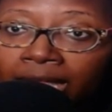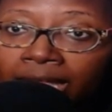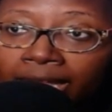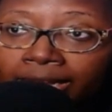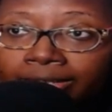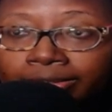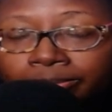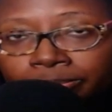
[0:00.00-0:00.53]

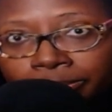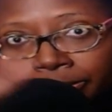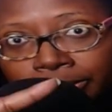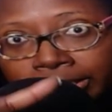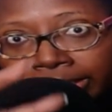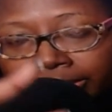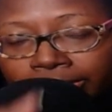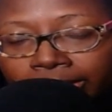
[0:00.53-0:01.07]
and
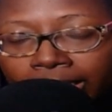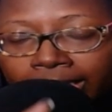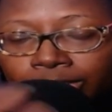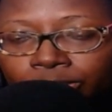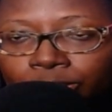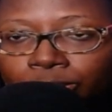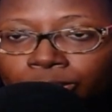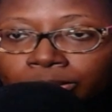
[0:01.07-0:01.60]
bullied her in high
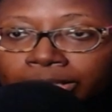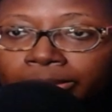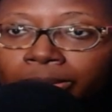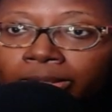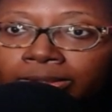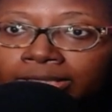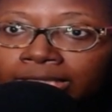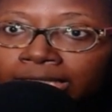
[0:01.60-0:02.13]
school, they're
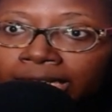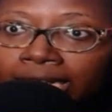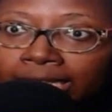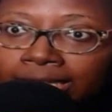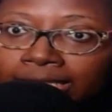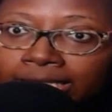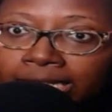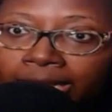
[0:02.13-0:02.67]
all sitting
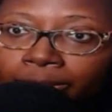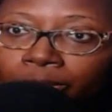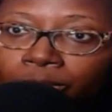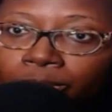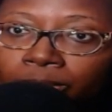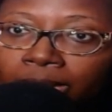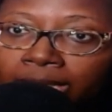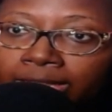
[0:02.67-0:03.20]
at the
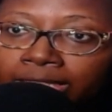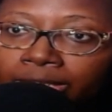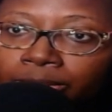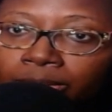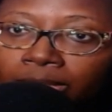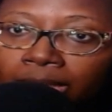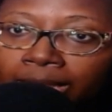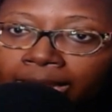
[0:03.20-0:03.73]
table and they
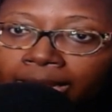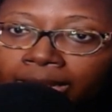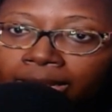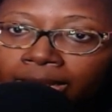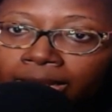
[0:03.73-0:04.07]
were like,